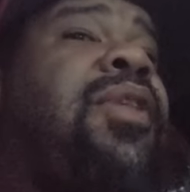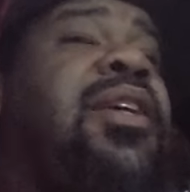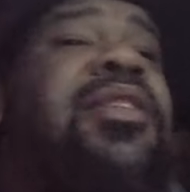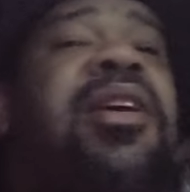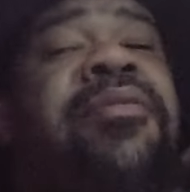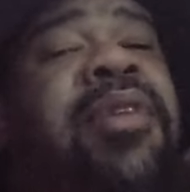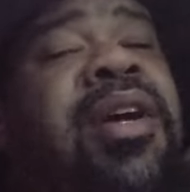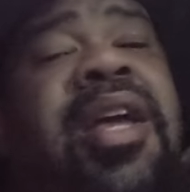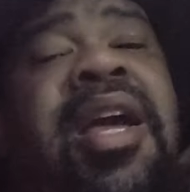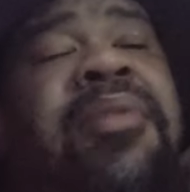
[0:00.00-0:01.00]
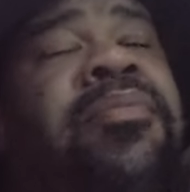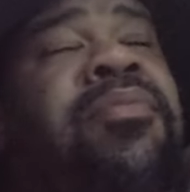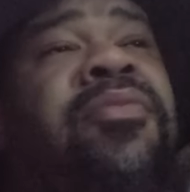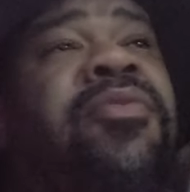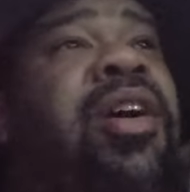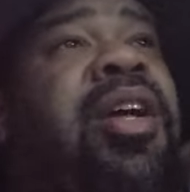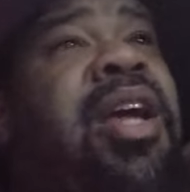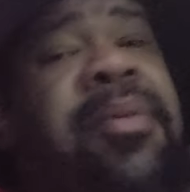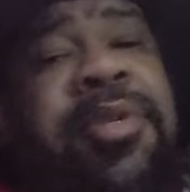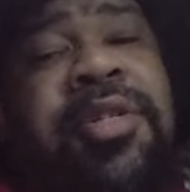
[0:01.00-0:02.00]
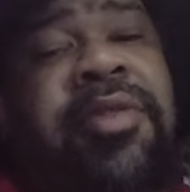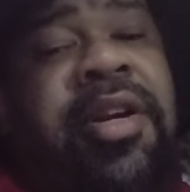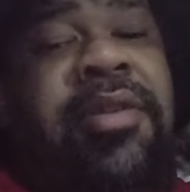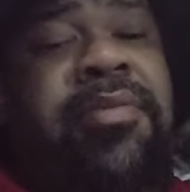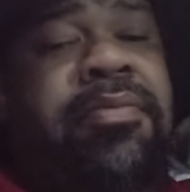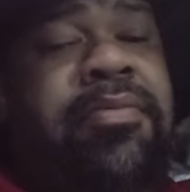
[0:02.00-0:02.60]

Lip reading: like I said, run game is straight.